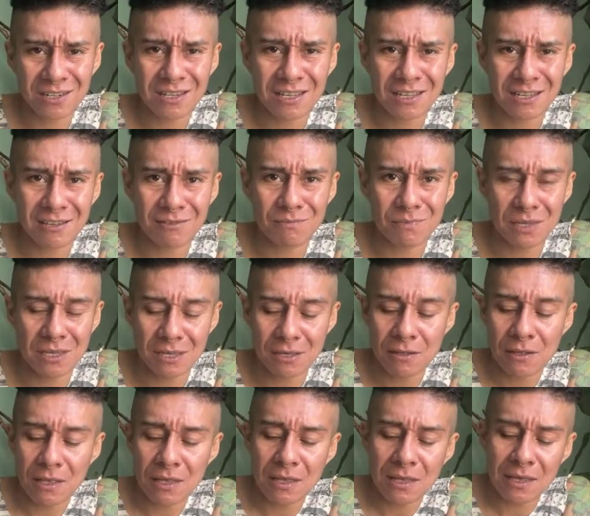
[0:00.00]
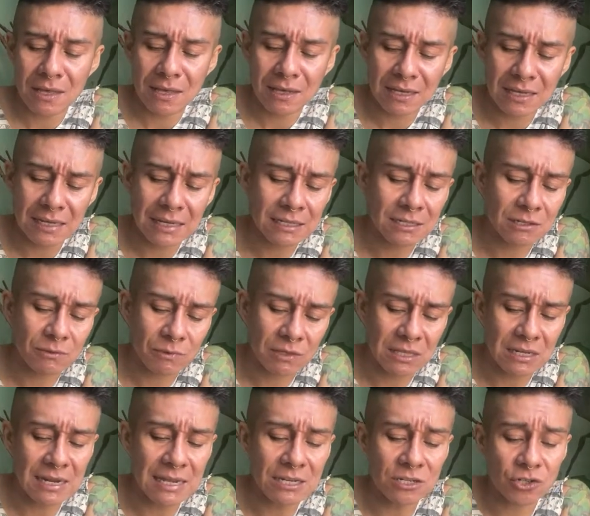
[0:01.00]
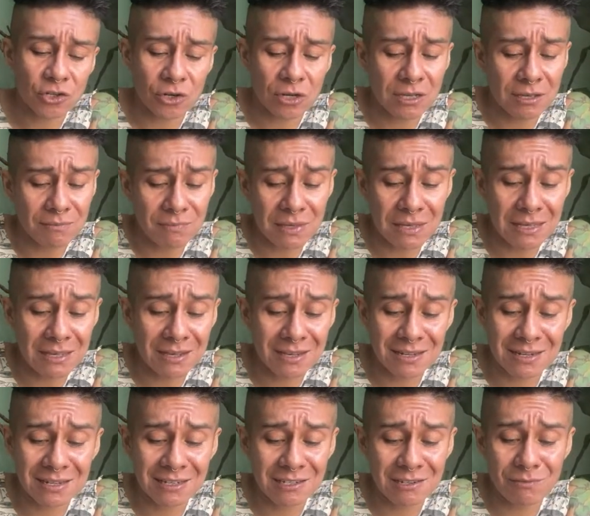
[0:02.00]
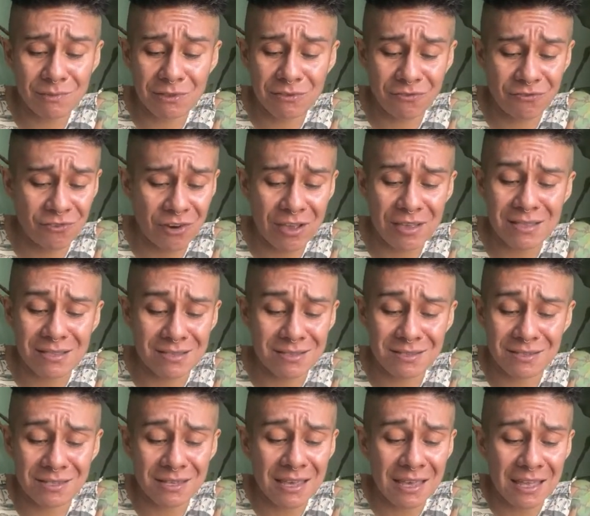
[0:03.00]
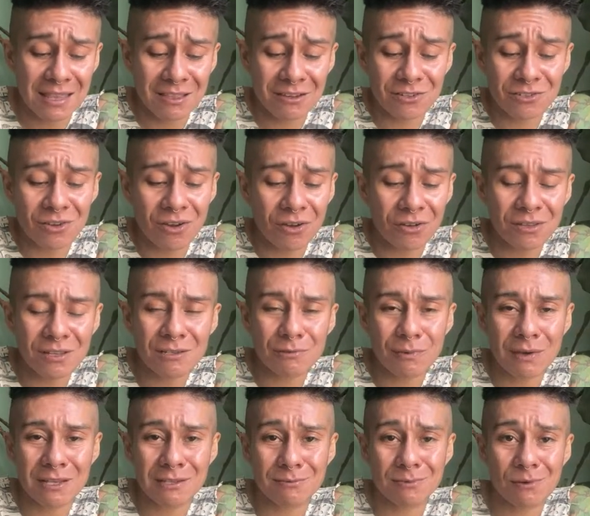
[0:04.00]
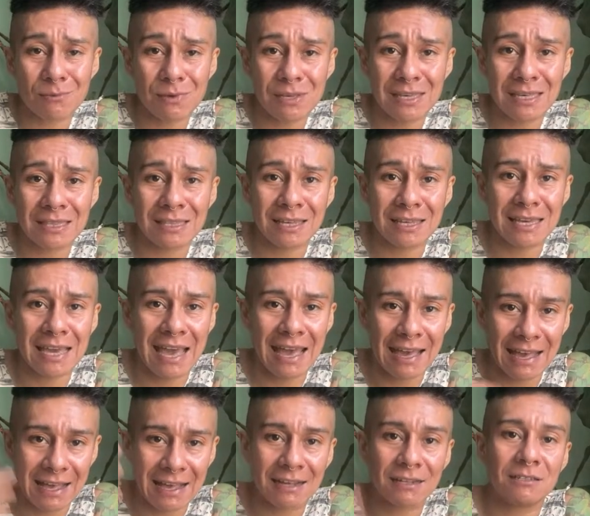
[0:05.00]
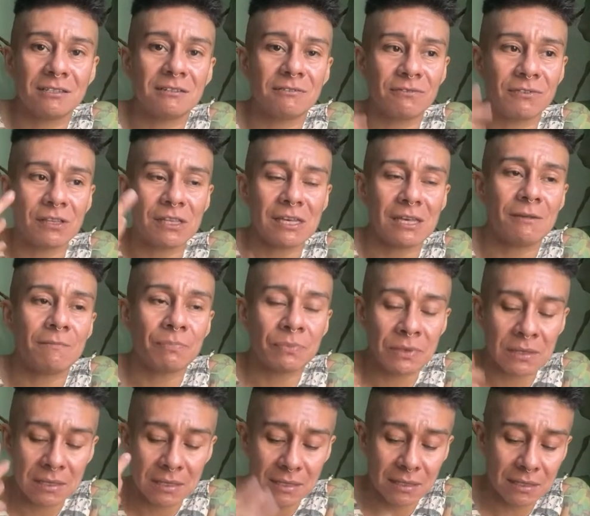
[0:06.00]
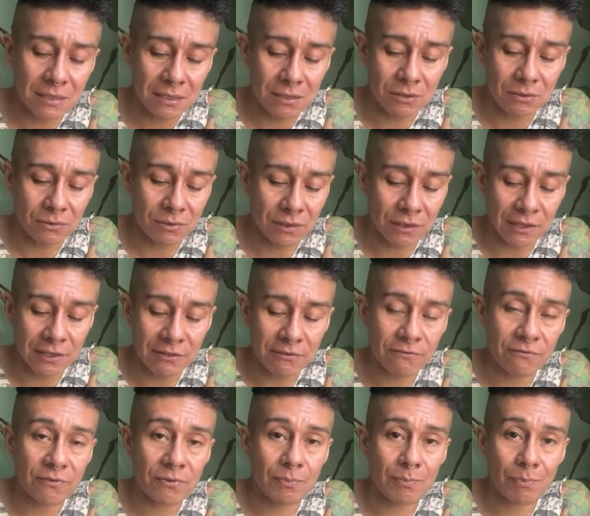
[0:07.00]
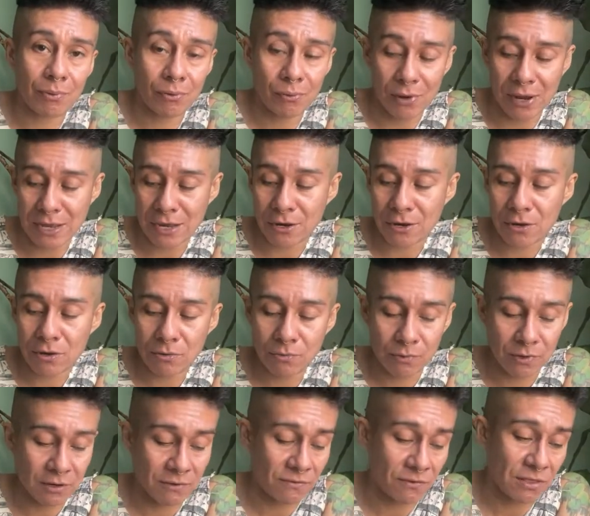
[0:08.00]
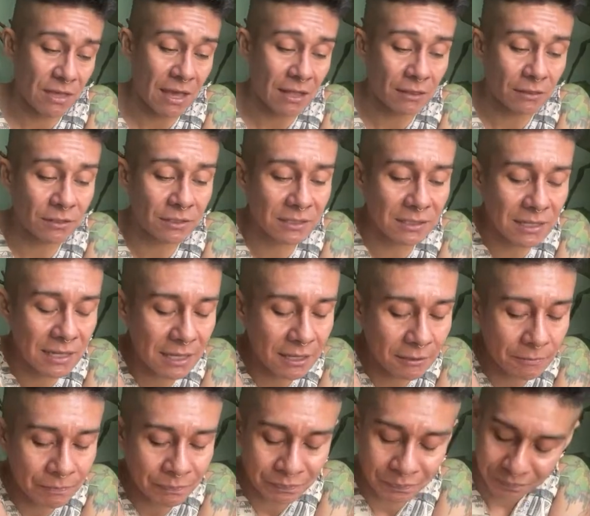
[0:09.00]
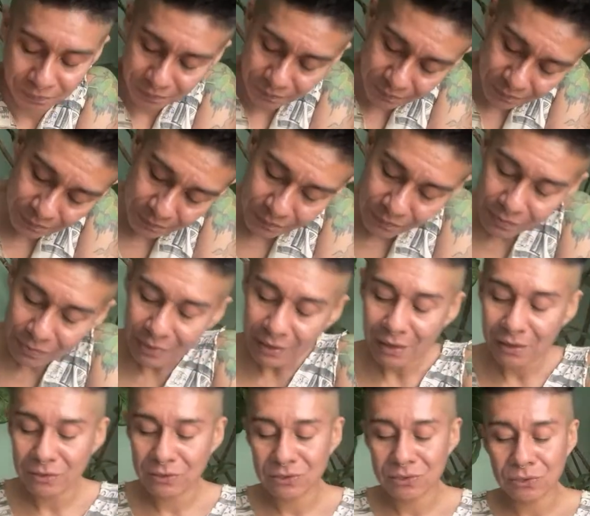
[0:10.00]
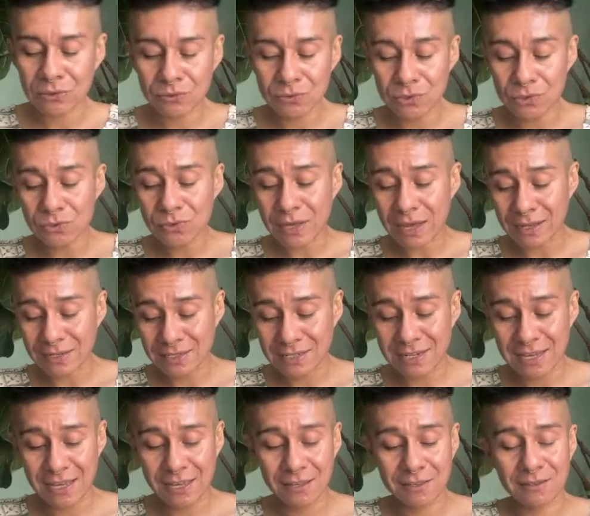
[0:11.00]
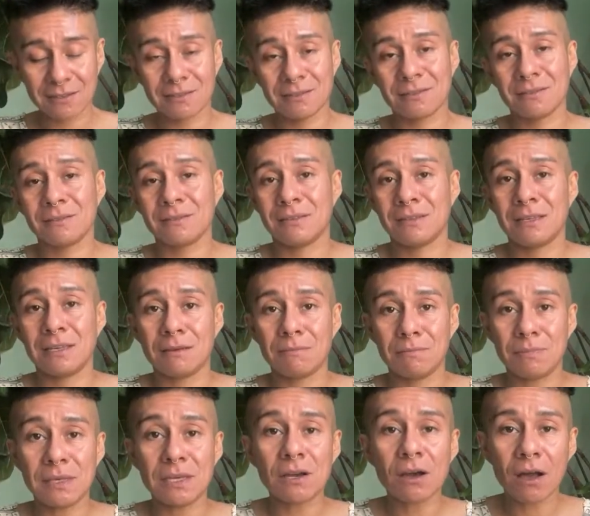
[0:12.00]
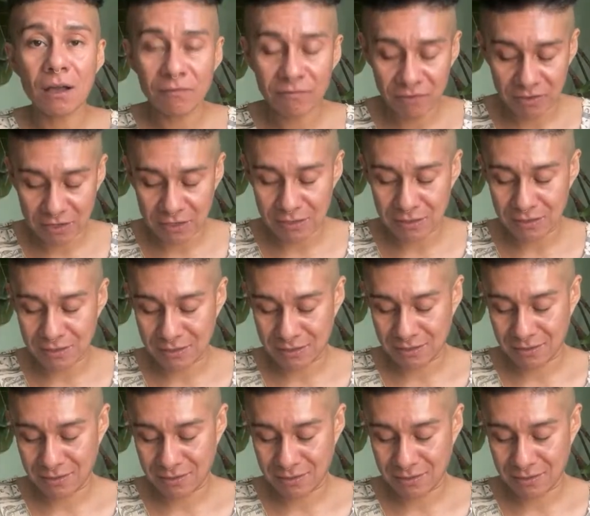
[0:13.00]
It can be connecting with nature. It can be connecting with friends. There's all these ways where we can like actively, you know, live prayer, whatever that looks like. So do that today. Be confident.